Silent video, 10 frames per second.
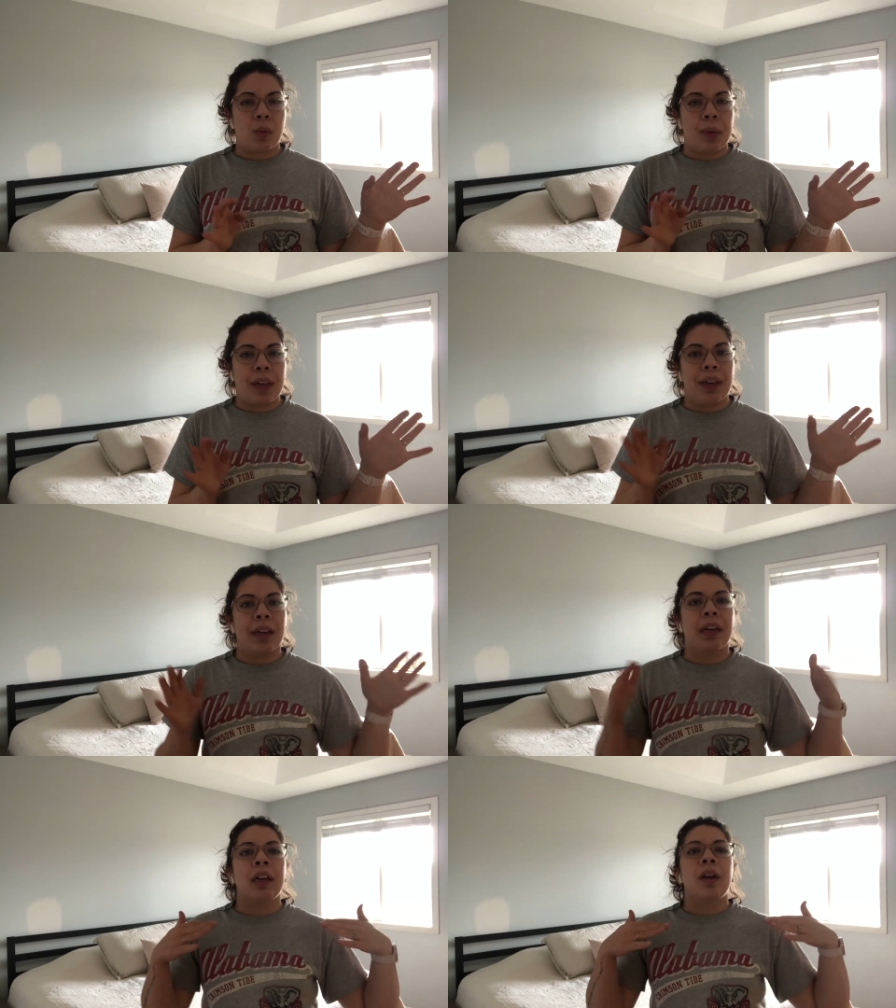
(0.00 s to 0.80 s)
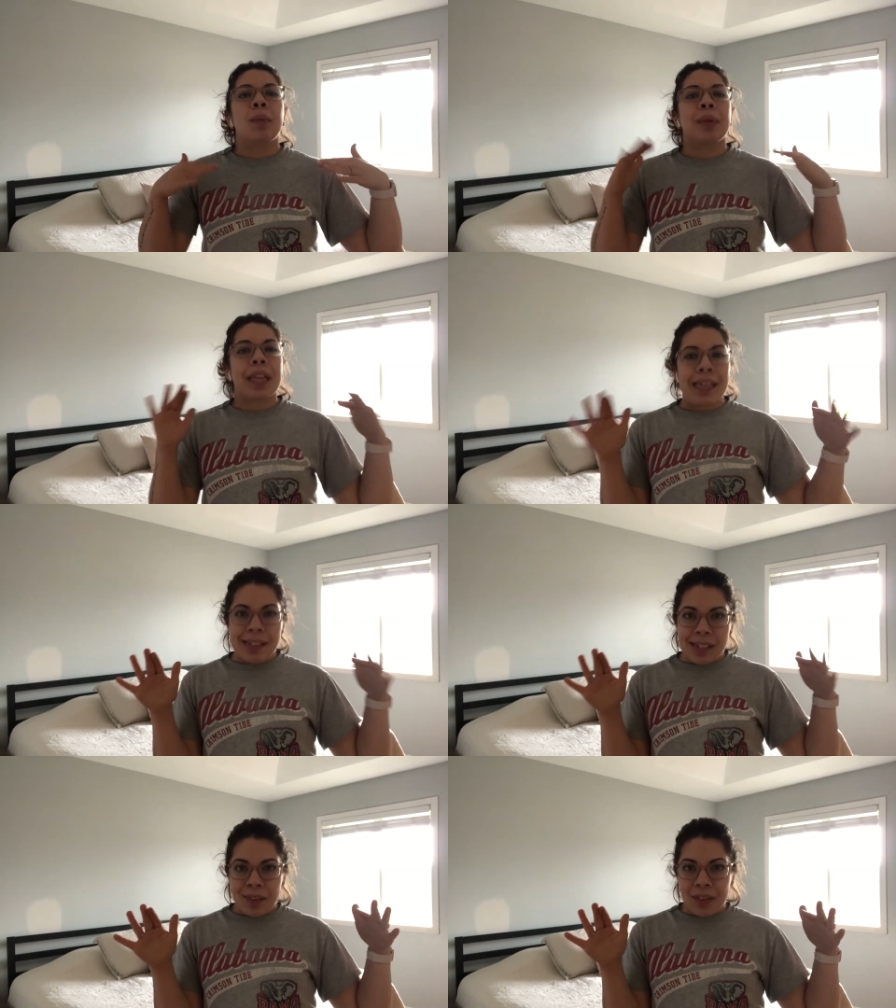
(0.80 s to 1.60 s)
be
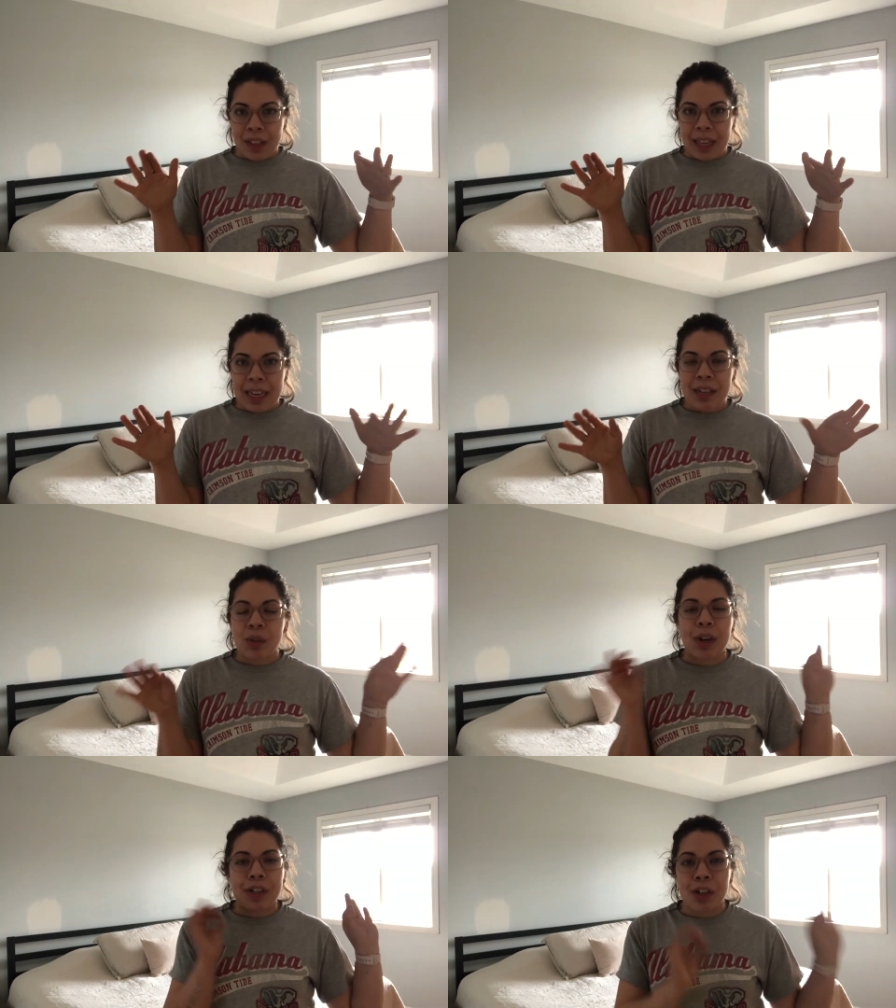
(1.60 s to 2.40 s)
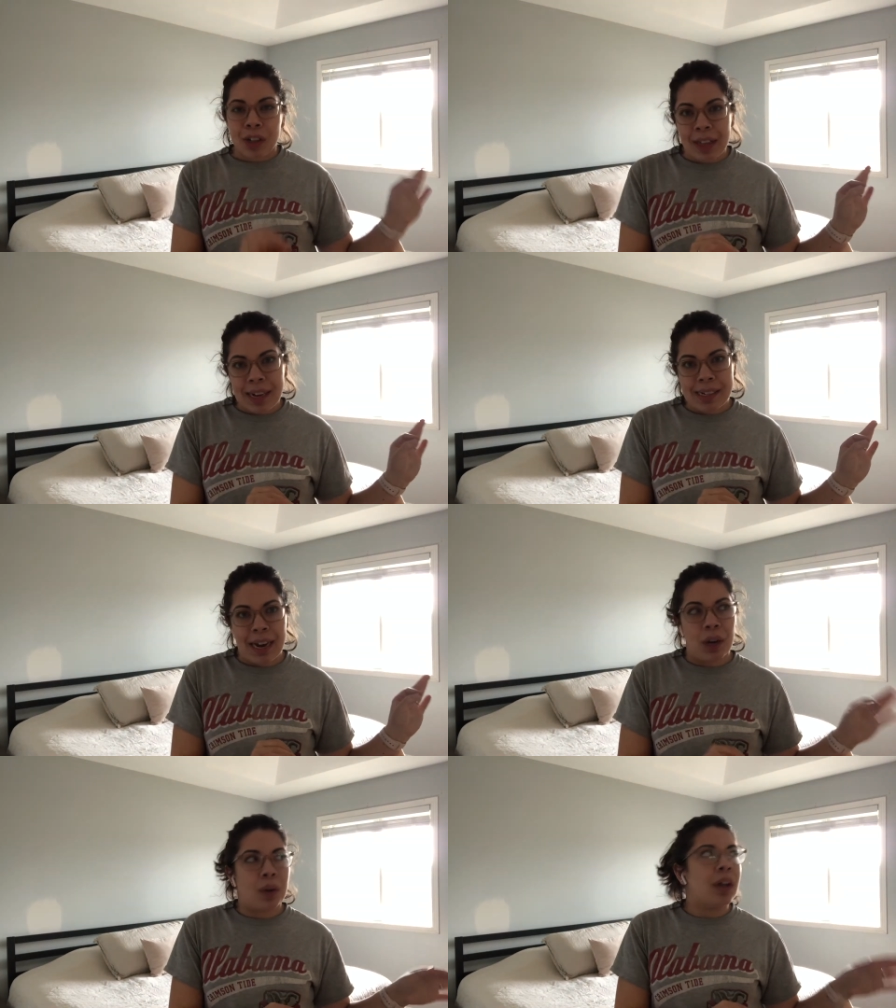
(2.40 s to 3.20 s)
placed differently, so I took that
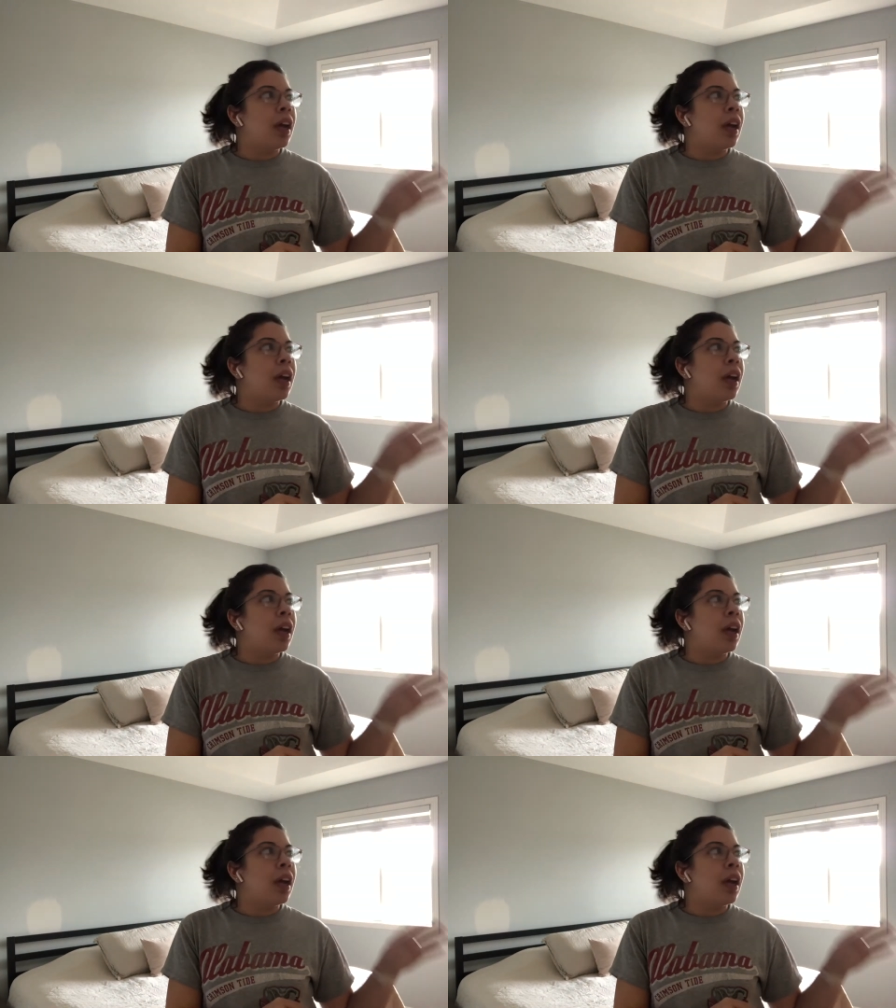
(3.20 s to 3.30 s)
down.